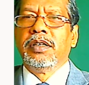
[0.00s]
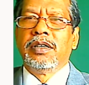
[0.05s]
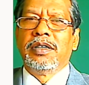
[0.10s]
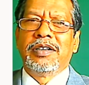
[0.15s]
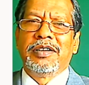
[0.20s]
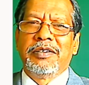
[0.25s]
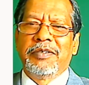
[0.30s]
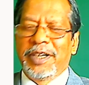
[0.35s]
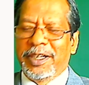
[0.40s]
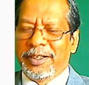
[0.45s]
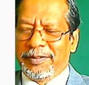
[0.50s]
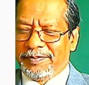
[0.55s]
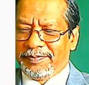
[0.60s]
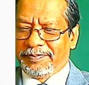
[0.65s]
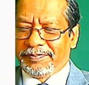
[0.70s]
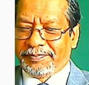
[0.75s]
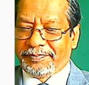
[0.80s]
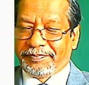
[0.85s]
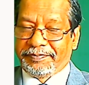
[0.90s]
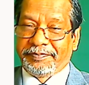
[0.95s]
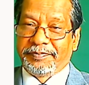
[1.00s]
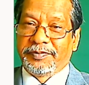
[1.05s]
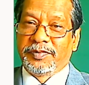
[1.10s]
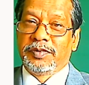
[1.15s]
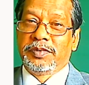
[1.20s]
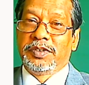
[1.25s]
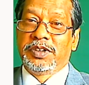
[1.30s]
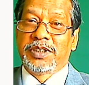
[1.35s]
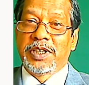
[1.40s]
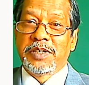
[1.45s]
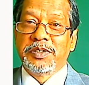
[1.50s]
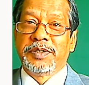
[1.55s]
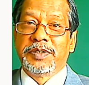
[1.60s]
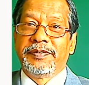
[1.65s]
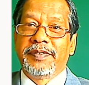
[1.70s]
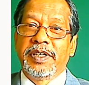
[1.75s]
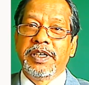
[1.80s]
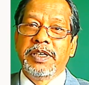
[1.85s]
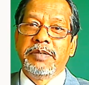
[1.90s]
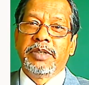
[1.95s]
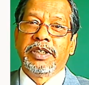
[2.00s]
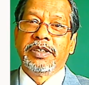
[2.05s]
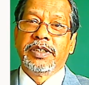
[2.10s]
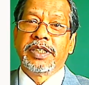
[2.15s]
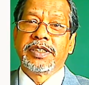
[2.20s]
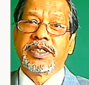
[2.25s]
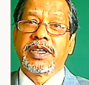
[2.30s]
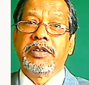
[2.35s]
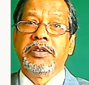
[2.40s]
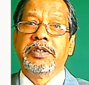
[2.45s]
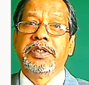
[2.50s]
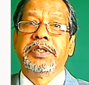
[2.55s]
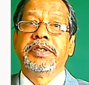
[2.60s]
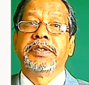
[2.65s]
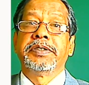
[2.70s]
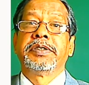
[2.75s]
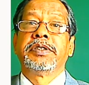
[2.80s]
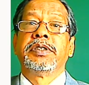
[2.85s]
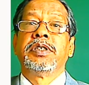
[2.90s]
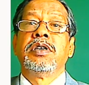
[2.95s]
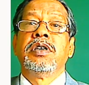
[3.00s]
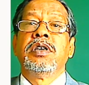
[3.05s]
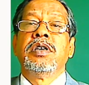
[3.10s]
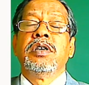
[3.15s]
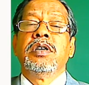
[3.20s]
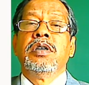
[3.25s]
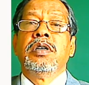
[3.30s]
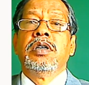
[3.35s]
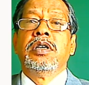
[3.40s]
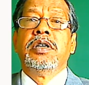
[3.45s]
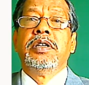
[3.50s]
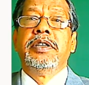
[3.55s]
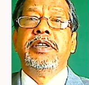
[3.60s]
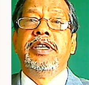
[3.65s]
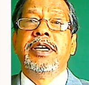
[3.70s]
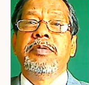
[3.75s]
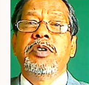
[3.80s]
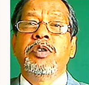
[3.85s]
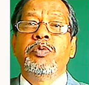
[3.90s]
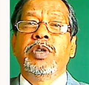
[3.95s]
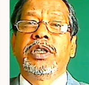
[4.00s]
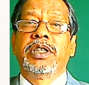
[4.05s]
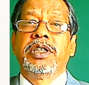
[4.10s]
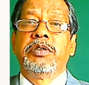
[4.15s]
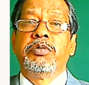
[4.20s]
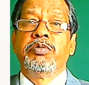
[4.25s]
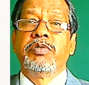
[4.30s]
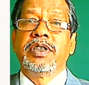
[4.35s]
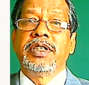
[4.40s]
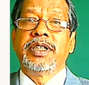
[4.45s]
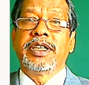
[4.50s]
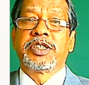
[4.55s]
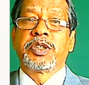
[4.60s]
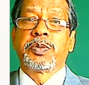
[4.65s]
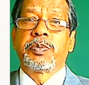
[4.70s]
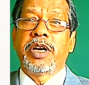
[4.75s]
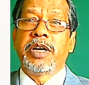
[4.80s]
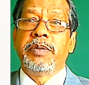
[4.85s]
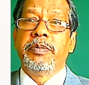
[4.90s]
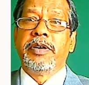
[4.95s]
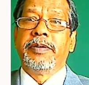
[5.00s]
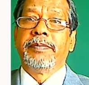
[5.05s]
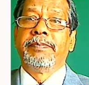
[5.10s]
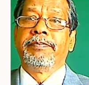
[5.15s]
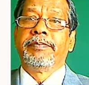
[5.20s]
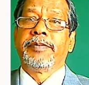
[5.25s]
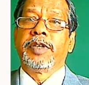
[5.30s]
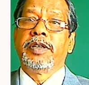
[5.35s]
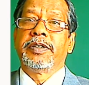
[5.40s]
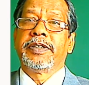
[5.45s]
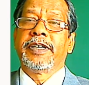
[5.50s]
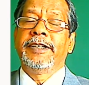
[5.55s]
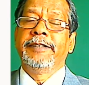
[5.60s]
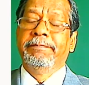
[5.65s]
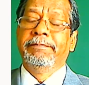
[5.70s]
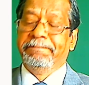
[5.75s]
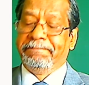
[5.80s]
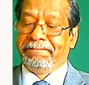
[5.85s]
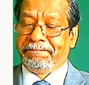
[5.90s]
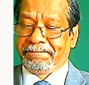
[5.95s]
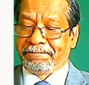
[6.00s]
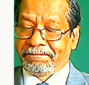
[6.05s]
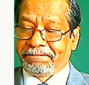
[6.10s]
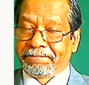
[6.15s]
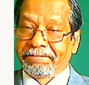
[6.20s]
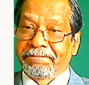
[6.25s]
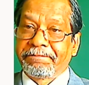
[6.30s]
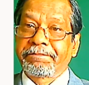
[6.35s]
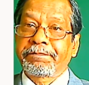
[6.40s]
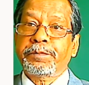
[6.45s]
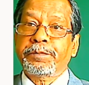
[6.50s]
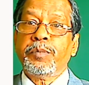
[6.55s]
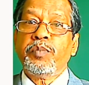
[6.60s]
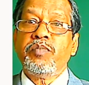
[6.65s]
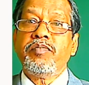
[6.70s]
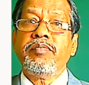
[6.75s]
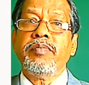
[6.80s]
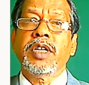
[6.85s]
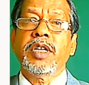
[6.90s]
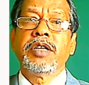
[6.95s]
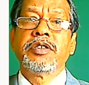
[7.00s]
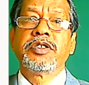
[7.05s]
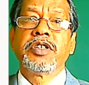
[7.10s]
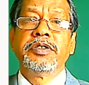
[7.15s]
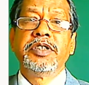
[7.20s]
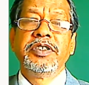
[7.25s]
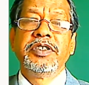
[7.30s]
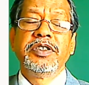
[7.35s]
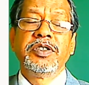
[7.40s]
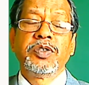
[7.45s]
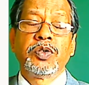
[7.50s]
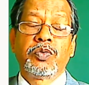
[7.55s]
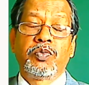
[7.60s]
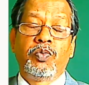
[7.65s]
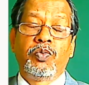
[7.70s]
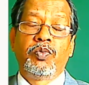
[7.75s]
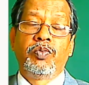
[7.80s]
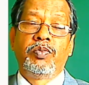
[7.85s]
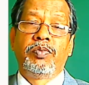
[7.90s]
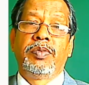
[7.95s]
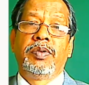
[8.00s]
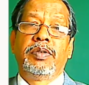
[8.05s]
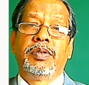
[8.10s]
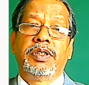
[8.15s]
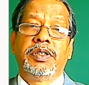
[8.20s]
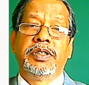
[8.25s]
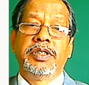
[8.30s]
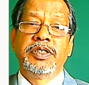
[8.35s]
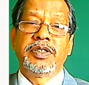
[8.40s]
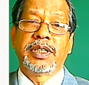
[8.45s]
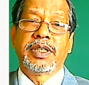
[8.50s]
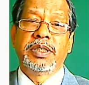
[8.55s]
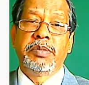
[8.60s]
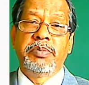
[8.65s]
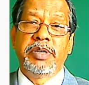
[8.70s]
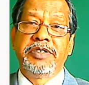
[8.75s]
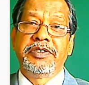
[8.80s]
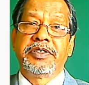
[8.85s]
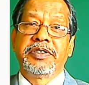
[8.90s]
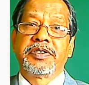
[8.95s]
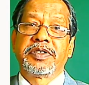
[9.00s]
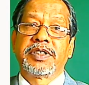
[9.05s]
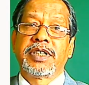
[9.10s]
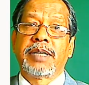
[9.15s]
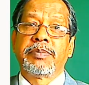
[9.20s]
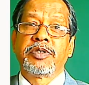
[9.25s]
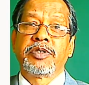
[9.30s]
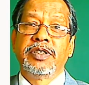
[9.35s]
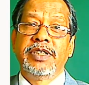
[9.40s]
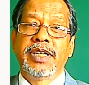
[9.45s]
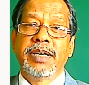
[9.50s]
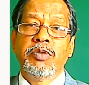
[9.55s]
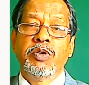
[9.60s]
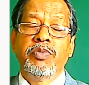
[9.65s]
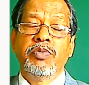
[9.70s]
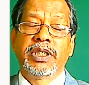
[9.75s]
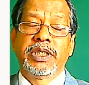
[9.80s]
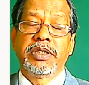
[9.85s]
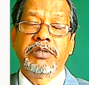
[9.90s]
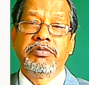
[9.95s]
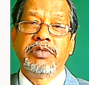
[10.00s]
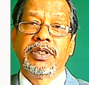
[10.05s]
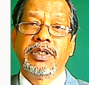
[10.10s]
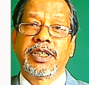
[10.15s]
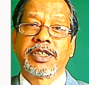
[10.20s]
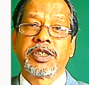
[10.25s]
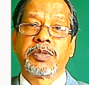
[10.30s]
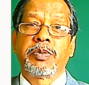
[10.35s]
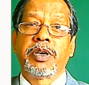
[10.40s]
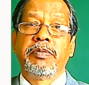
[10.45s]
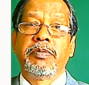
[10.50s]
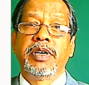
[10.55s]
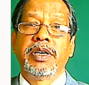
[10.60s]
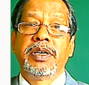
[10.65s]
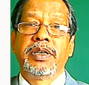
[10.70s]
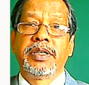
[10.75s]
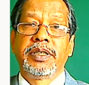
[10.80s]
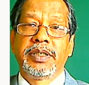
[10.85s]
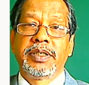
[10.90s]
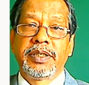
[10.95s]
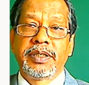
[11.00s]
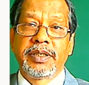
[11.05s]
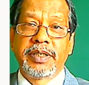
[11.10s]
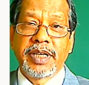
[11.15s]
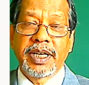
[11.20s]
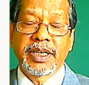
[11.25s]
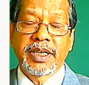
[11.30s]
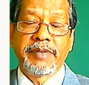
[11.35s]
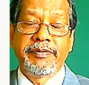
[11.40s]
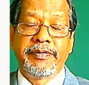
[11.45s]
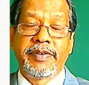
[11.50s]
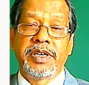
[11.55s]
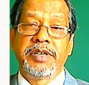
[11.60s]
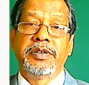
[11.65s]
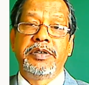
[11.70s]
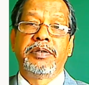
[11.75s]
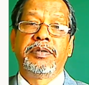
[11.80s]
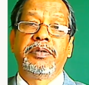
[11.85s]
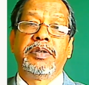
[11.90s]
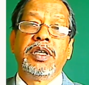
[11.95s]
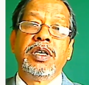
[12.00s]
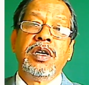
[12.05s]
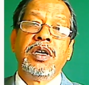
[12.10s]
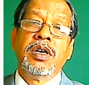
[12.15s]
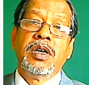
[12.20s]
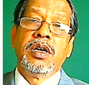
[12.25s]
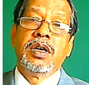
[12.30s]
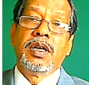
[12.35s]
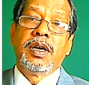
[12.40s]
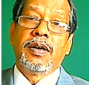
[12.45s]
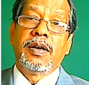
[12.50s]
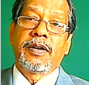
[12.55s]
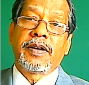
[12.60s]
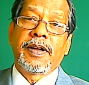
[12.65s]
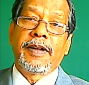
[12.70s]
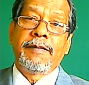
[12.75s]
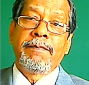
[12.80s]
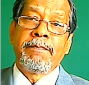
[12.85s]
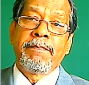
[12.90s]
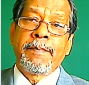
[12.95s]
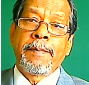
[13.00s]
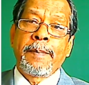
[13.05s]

All right. Sounds funny, but that's how it is. Demo with a real experiment, okay? So these are the basic steps. Demo with a real experiment. Take a video, okay?